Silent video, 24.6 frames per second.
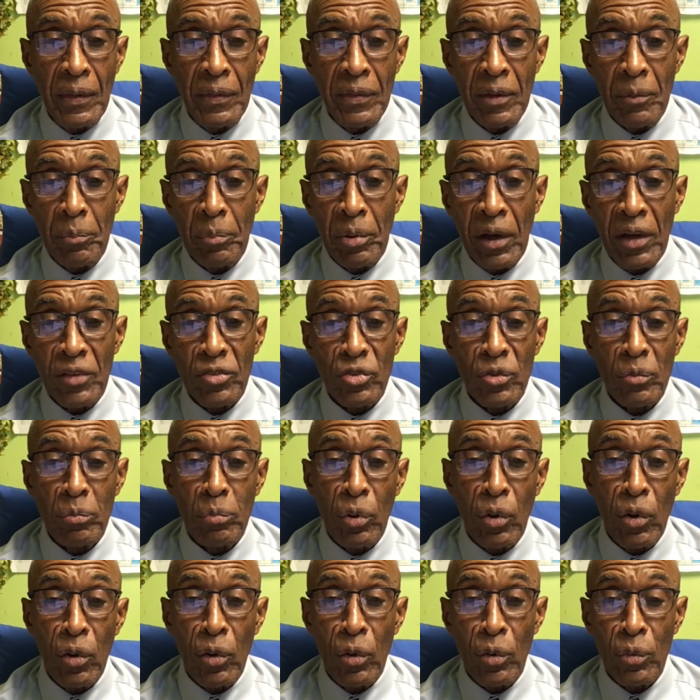The Apostle
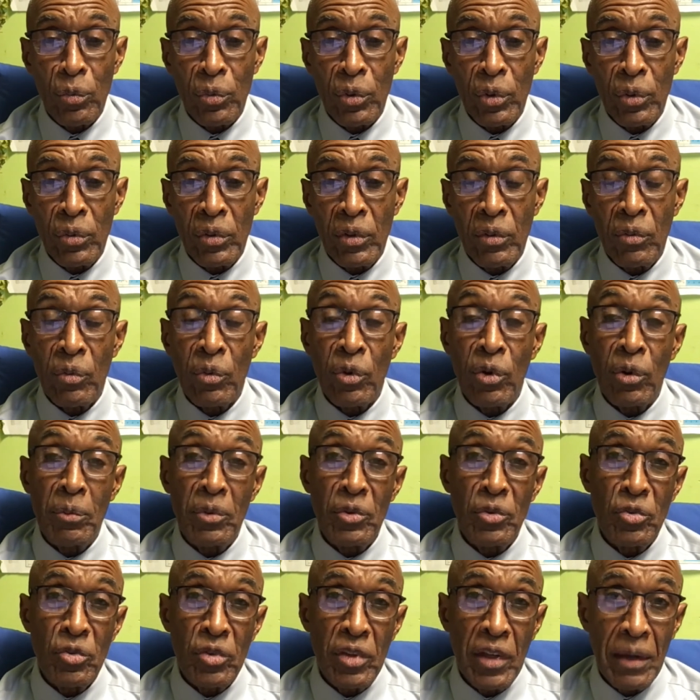Paul wrote in
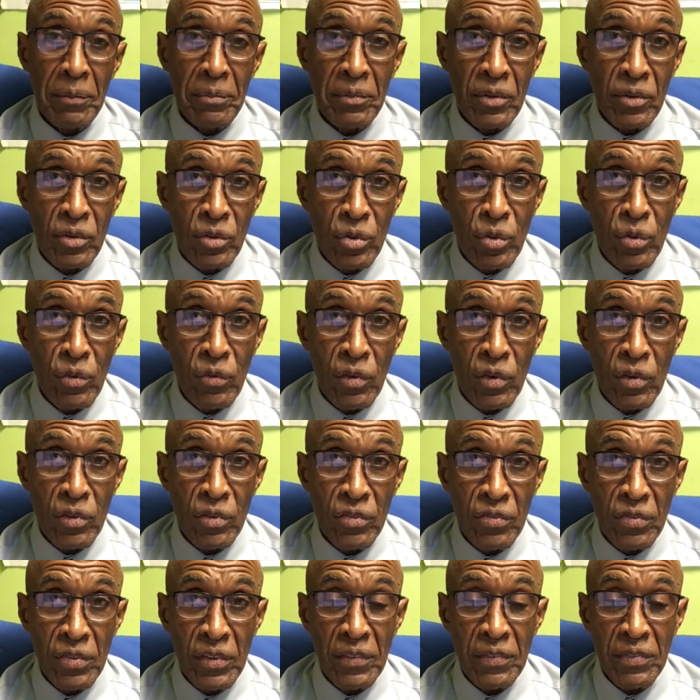Romans chapter 2, verse
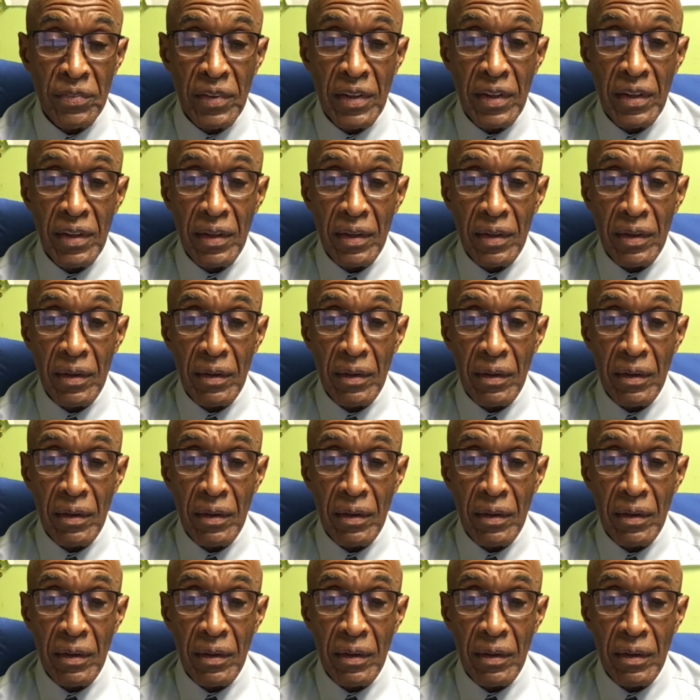15,